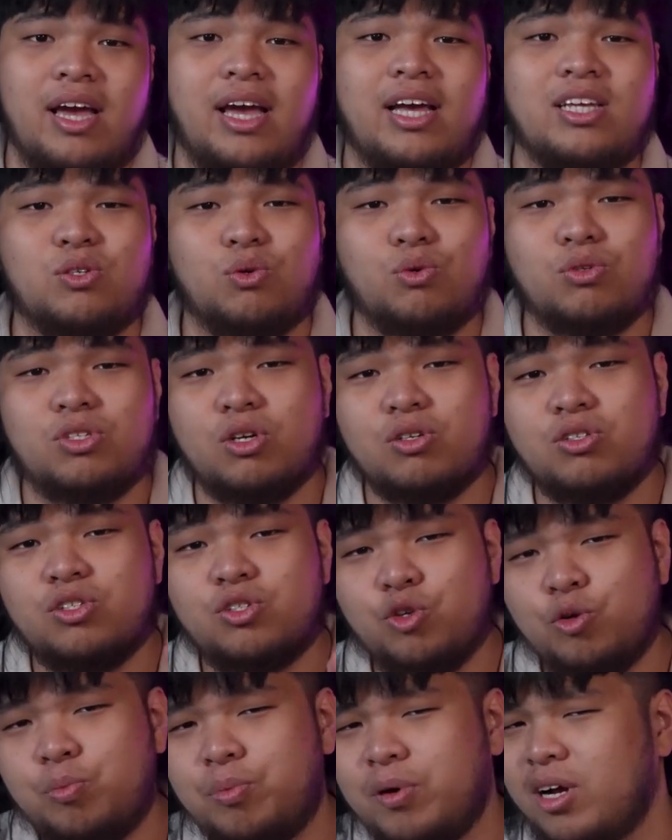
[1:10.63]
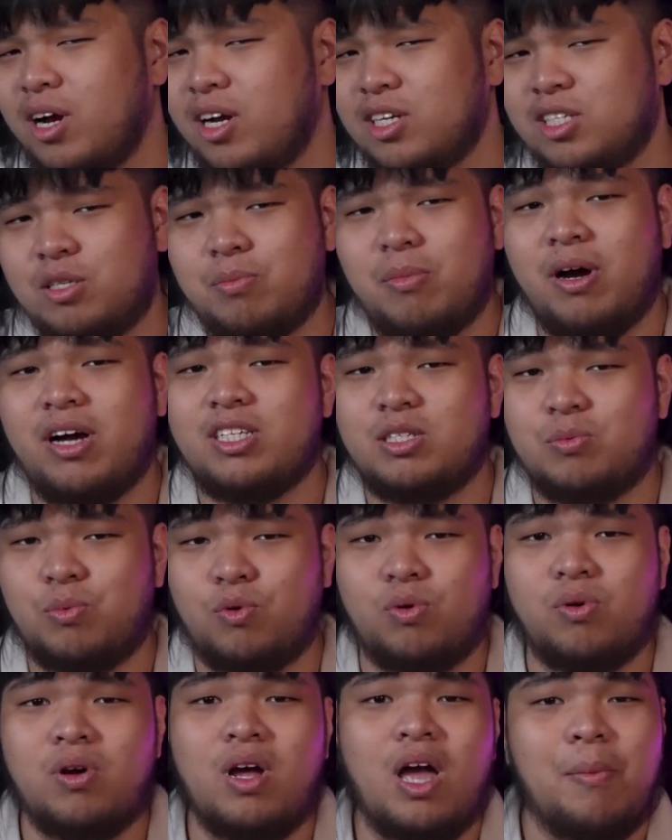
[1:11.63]
It's also super
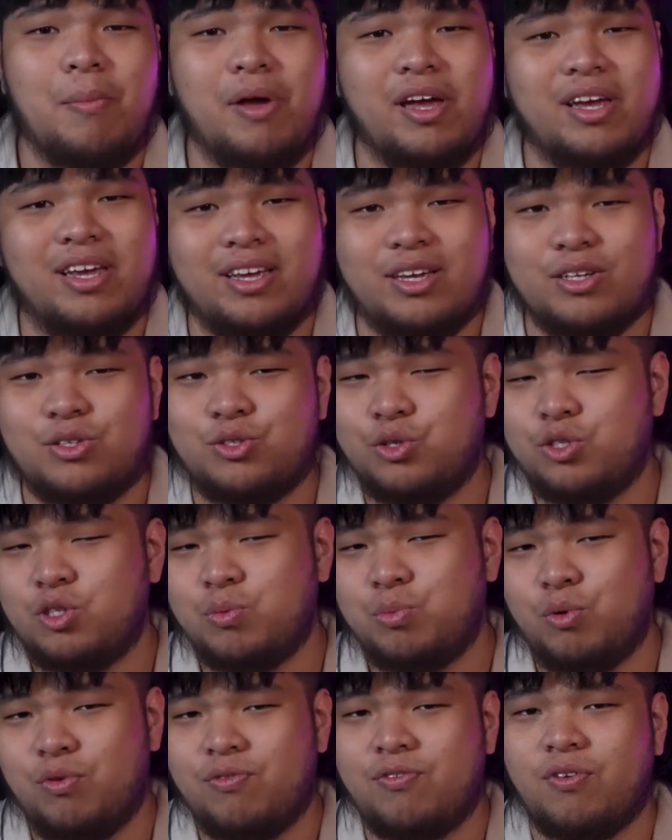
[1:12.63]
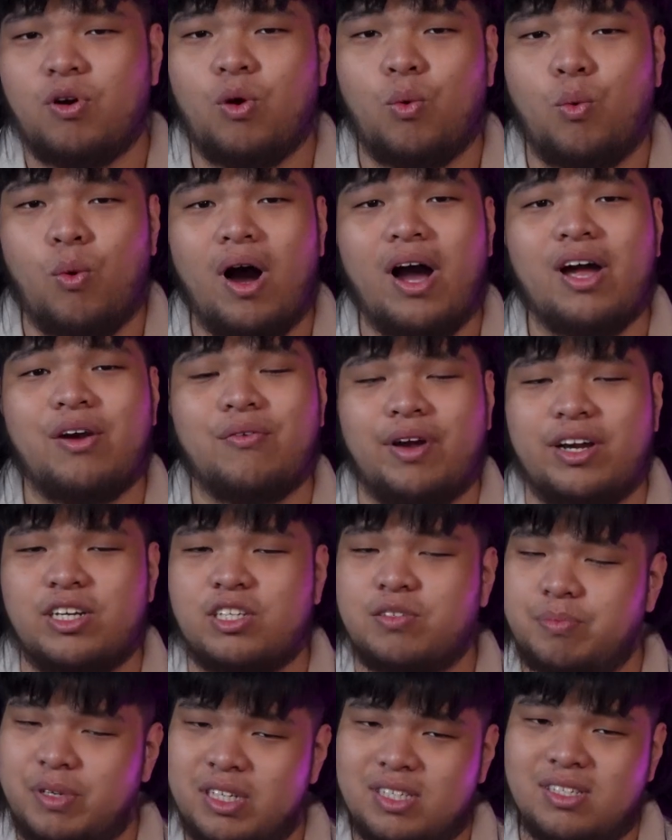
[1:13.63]
customizable, making it suitable for a wide
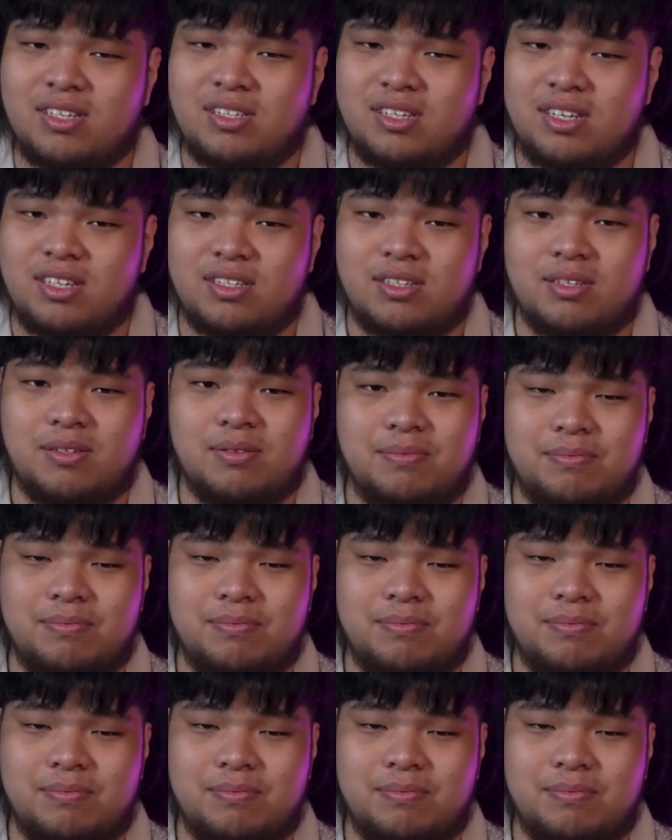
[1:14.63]
range of businesses.